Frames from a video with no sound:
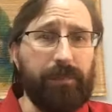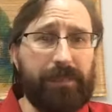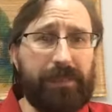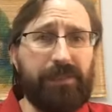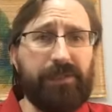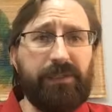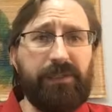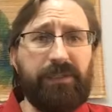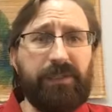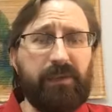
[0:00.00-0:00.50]

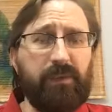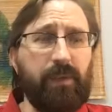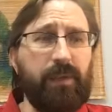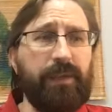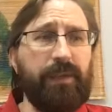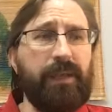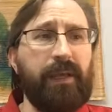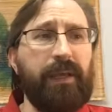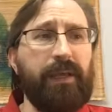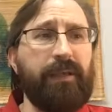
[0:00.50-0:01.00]
Patience is
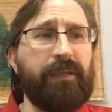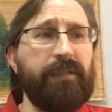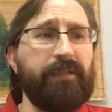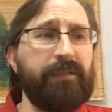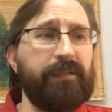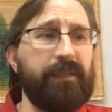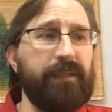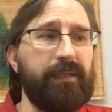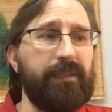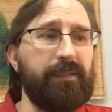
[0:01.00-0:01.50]
one that
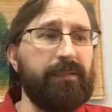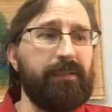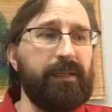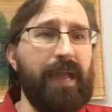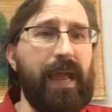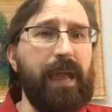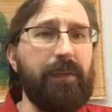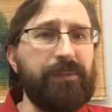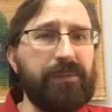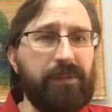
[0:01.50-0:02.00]
is
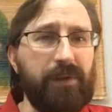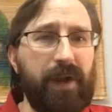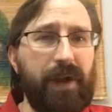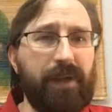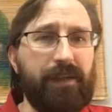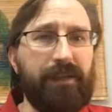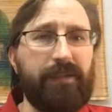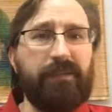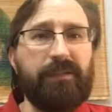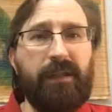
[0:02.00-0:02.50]

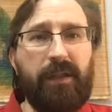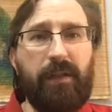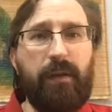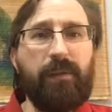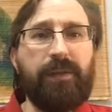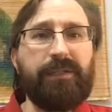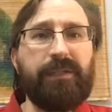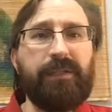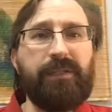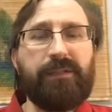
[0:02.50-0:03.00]
abstract. It's not
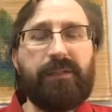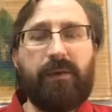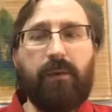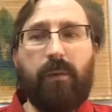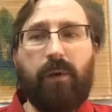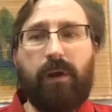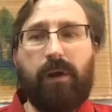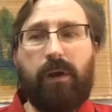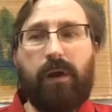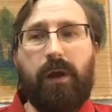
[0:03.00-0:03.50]
always easy to
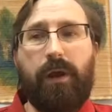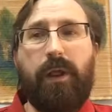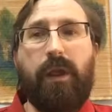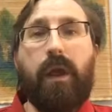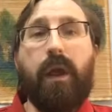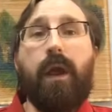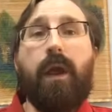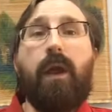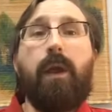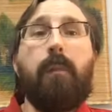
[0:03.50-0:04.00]
work on.
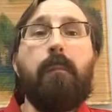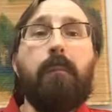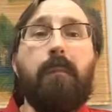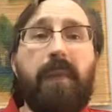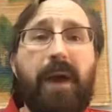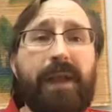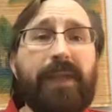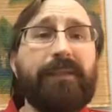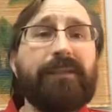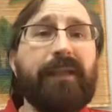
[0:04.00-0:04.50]

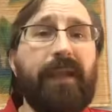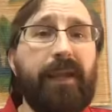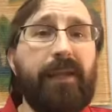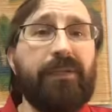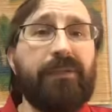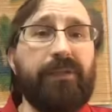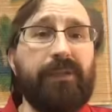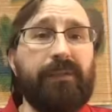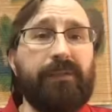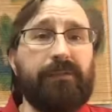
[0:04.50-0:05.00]

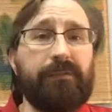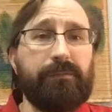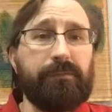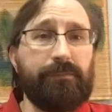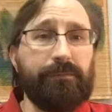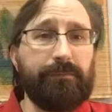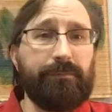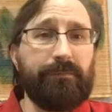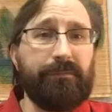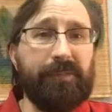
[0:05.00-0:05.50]
Meditation,
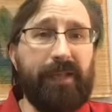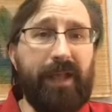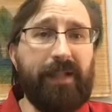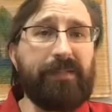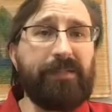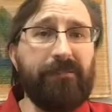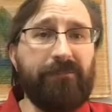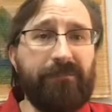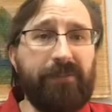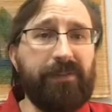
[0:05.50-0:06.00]

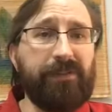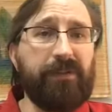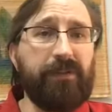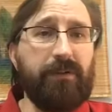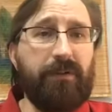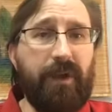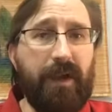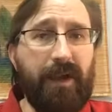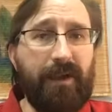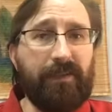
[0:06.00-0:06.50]
that's a
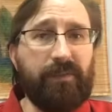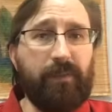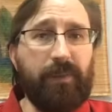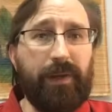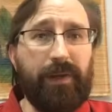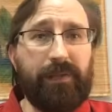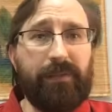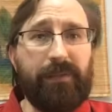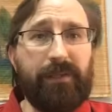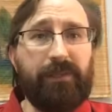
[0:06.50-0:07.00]
physical
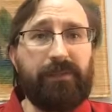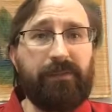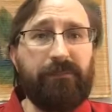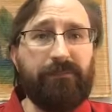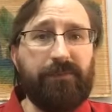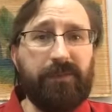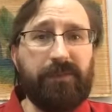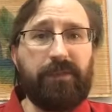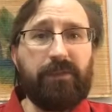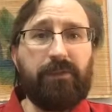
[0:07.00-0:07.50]
aspect. It's a
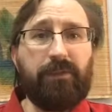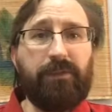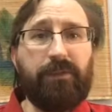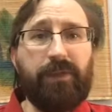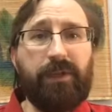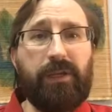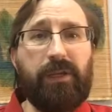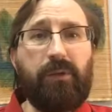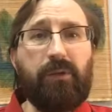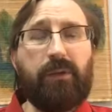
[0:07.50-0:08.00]
physical
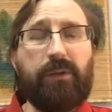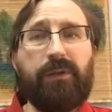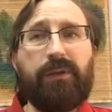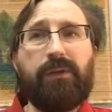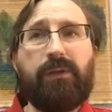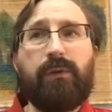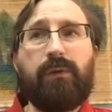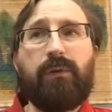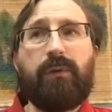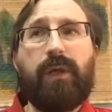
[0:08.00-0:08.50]
thing you can
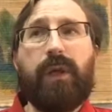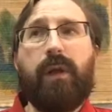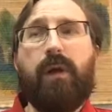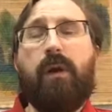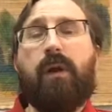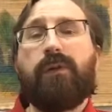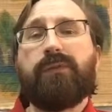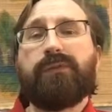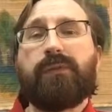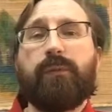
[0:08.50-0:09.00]
do that
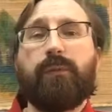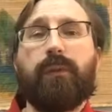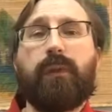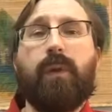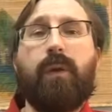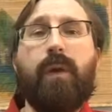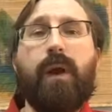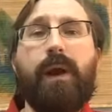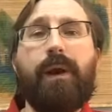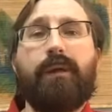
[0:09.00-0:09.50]
also
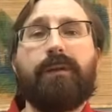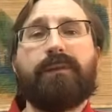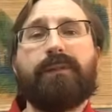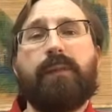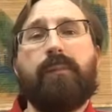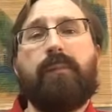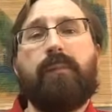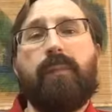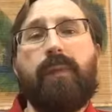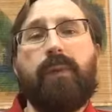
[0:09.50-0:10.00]
requires
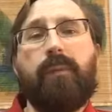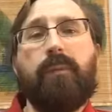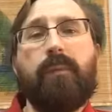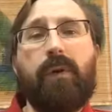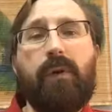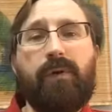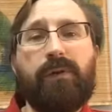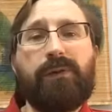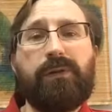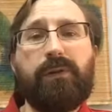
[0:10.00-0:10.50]
some
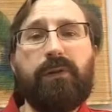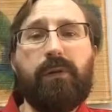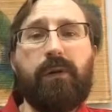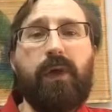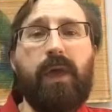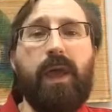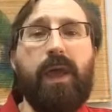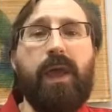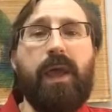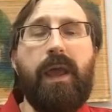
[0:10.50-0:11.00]

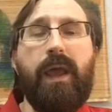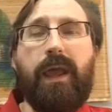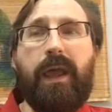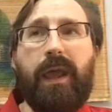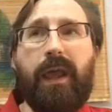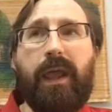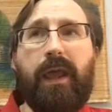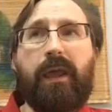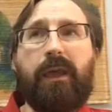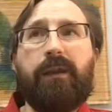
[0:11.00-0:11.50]
emotional
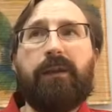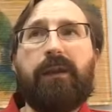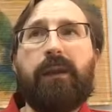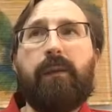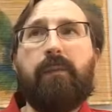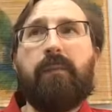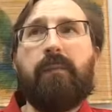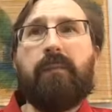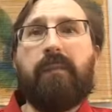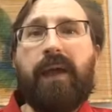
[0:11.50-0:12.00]
and
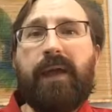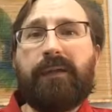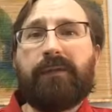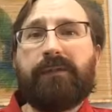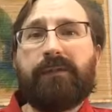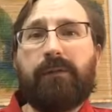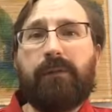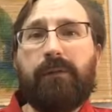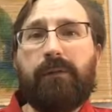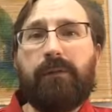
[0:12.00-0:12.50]

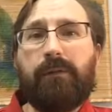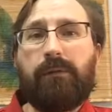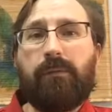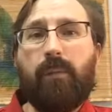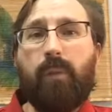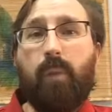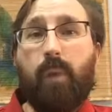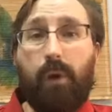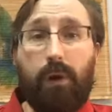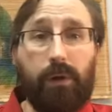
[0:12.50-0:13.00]
mental
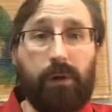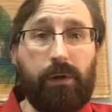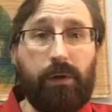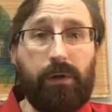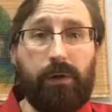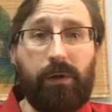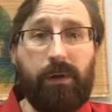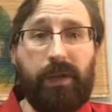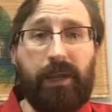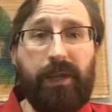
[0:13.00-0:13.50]
work.
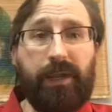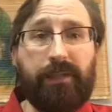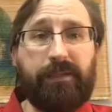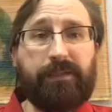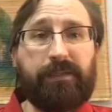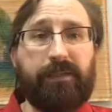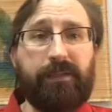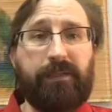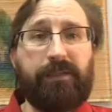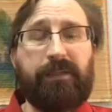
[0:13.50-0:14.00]
And
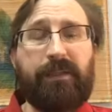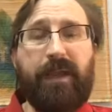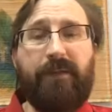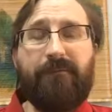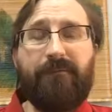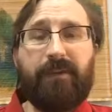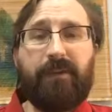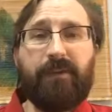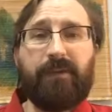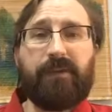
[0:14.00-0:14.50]
it's
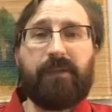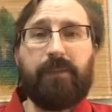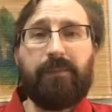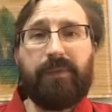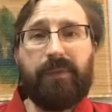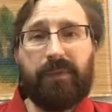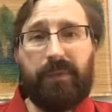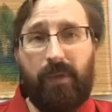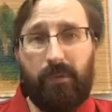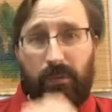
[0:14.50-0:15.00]
definitely
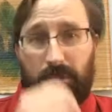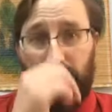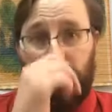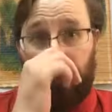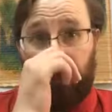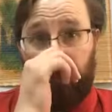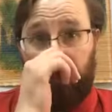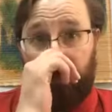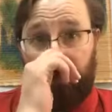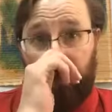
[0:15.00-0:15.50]
something that will
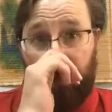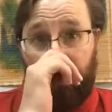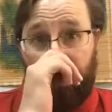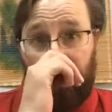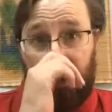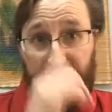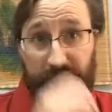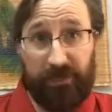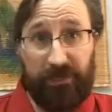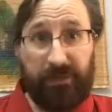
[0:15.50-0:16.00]
improve your
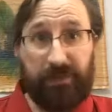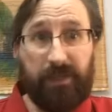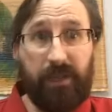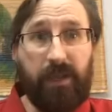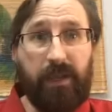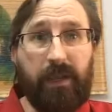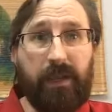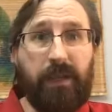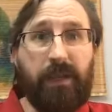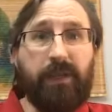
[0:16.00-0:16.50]
patience.
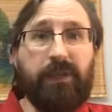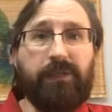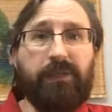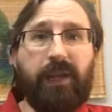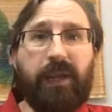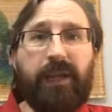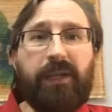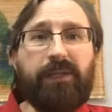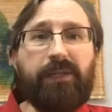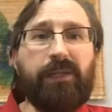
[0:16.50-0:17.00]

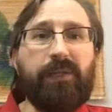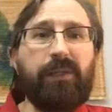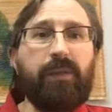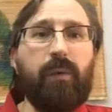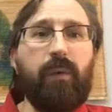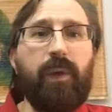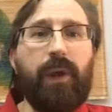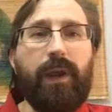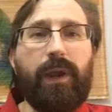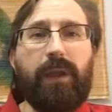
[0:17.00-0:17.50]
Changing the
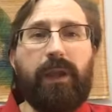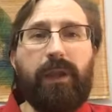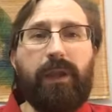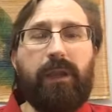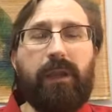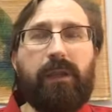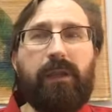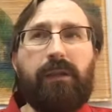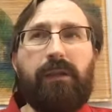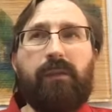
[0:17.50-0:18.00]
way
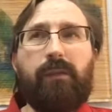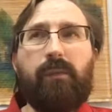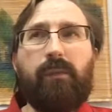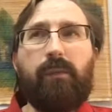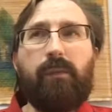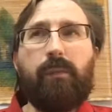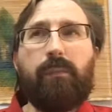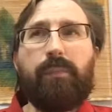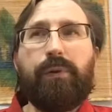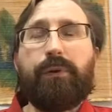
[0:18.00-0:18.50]

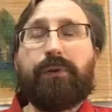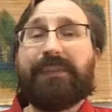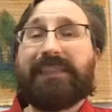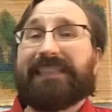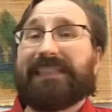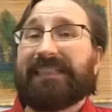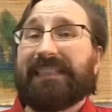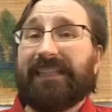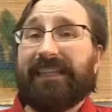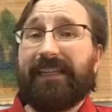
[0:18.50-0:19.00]
you
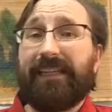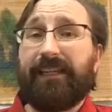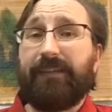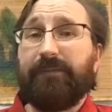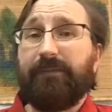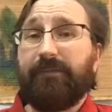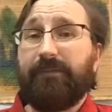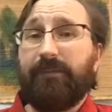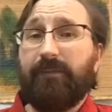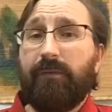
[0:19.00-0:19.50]

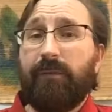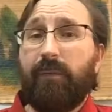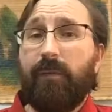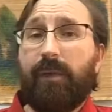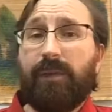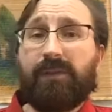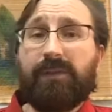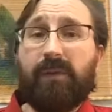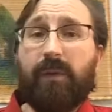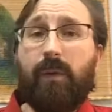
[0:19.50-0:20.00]
perceive
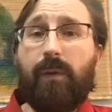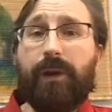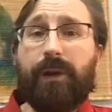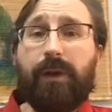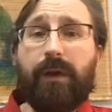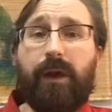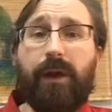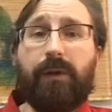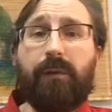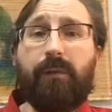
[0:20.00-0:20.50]
what's going
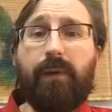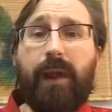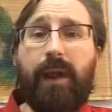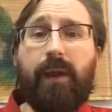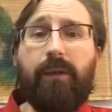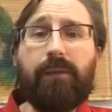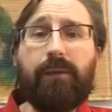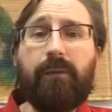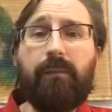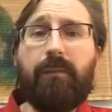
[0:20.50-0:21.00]
on
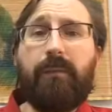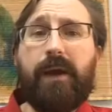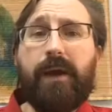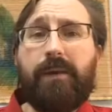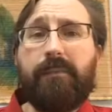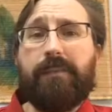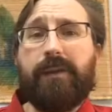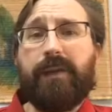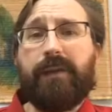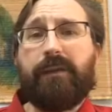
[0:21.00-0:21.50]
around you
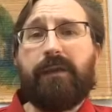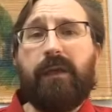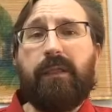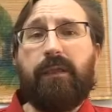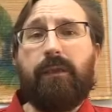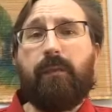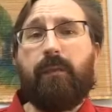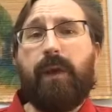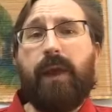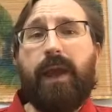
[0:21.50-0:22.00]
might be
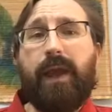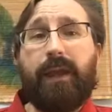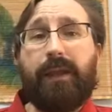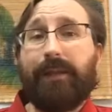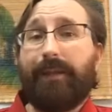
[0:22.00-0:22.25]
another way.